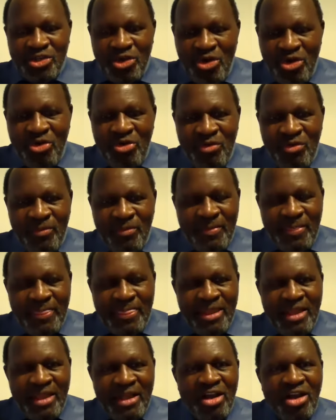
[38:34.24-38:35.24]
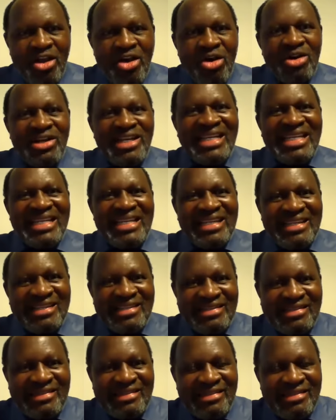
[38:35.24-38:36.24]
So,
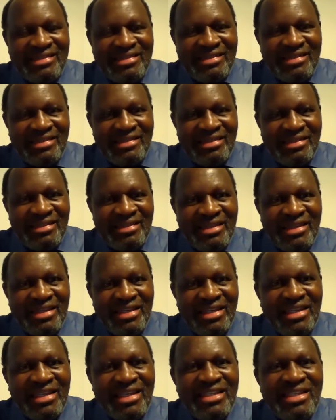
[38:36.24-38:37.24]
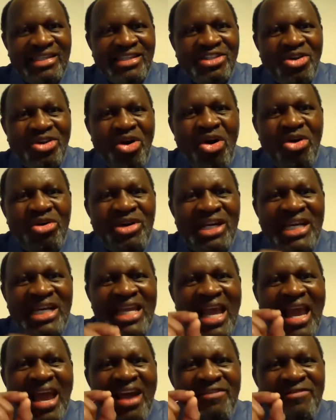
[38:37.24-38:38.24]
godliness, it is
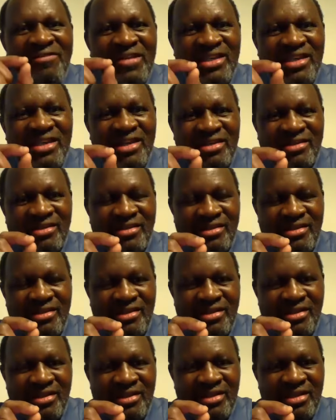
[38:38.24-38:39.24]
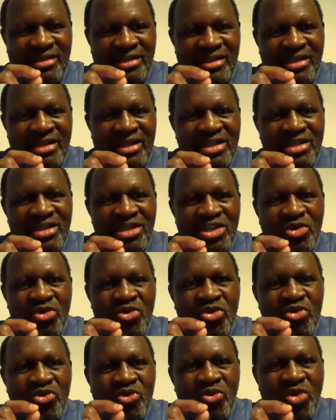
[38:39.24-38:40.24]
only evidenced in the
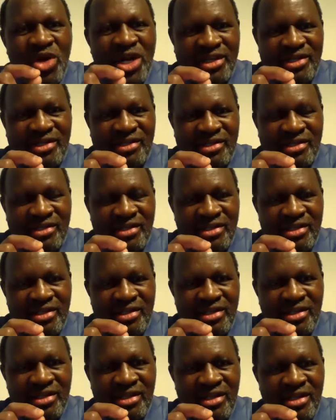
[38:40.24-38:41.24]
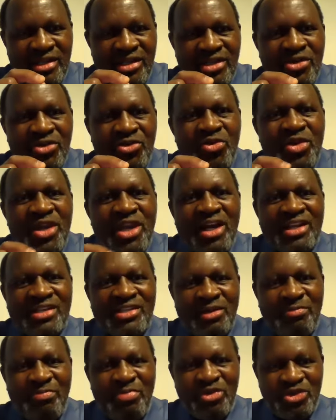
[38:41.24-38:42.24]
good works we
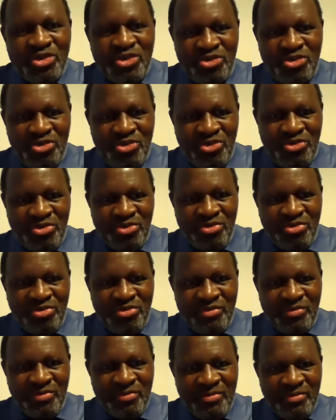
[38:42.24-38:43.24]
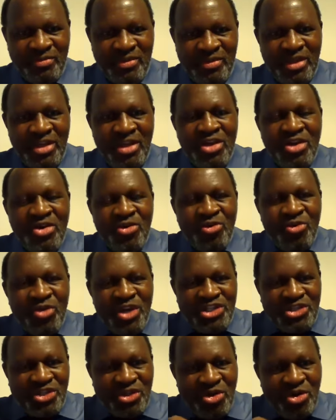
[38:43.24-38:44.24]
are supposed to do,
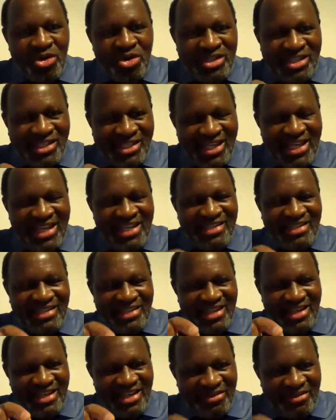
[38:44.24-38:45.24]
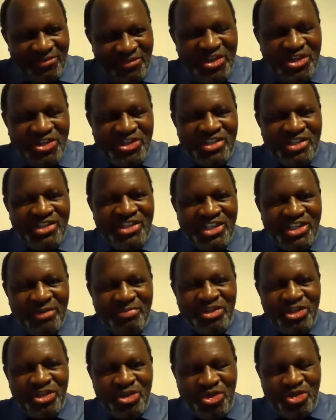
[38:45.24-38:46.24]
which God says in Ephesians
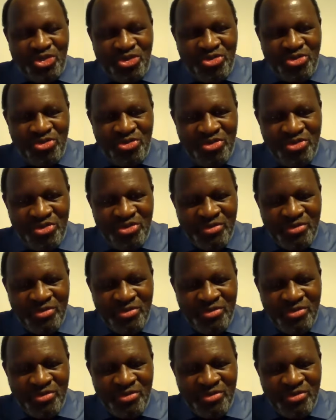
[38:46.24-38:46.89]
chapter 2,